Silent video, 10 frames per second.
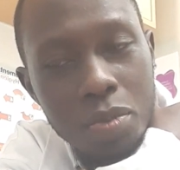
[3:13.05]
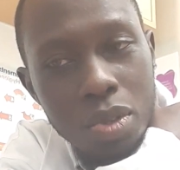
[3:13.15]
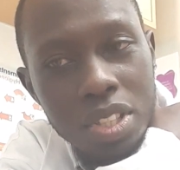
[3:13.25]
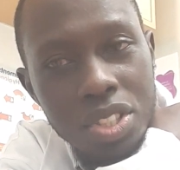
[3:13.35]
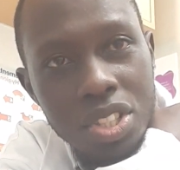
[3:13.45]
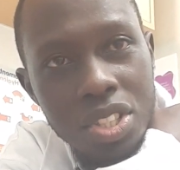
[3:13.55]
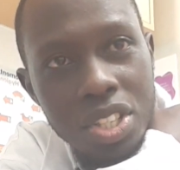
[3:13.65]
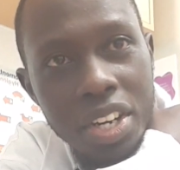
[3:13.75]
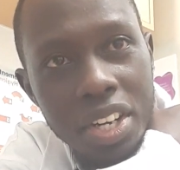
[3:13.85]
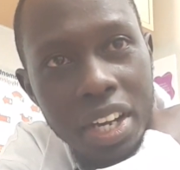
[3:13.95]
policy
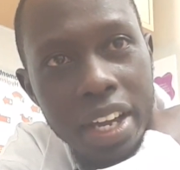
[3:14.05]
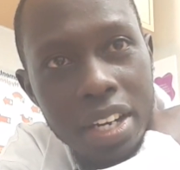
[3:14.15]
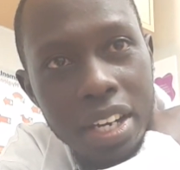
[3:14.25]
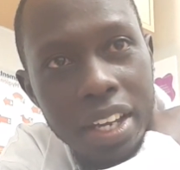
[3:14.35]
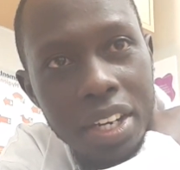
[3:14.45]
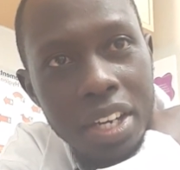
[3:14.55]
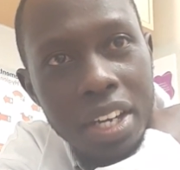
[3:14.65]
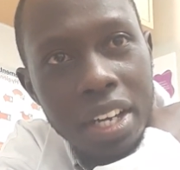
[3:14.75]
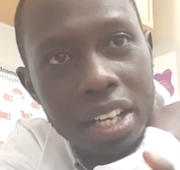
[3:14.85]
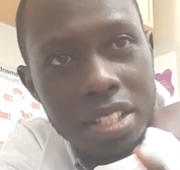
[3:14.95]
sharing guideline
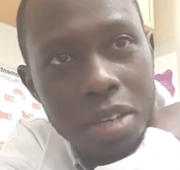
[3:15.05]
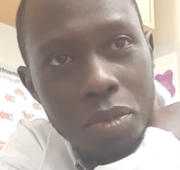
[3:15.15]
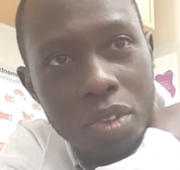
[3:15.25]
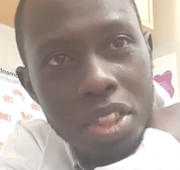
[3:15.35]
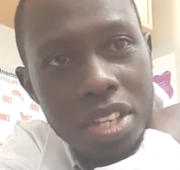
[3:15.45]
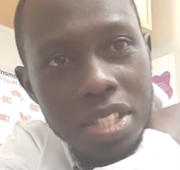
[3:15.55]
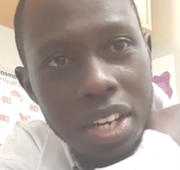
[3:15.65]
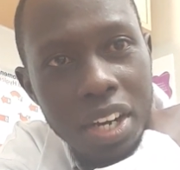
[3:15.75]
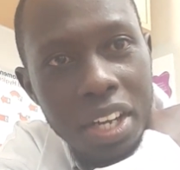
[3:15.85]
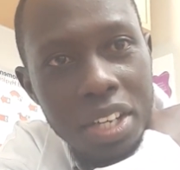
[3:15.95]
are some of the things
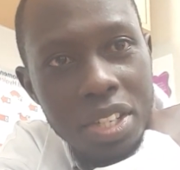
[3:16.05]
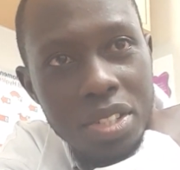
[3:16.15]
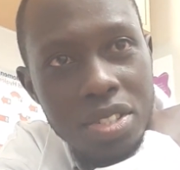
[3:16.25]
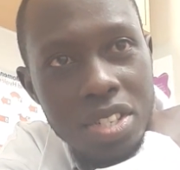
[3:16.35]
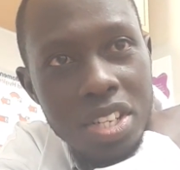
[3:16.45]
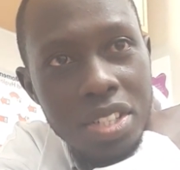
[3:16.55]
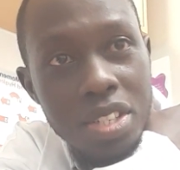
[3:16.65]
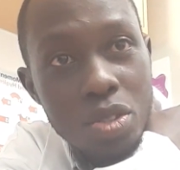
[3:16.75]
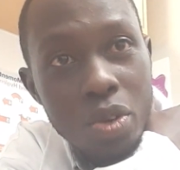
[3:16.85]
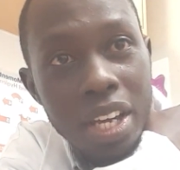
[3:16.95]
that are getting sneaked
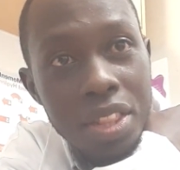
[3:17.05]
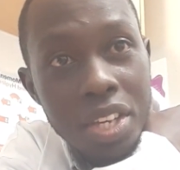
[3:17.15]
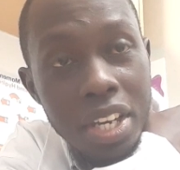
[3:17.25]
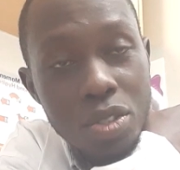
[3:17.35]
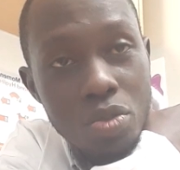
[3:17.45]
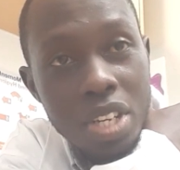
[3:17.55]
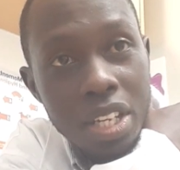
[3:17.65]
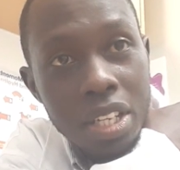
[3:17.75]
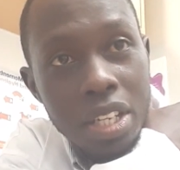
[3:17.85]
into healthcare today.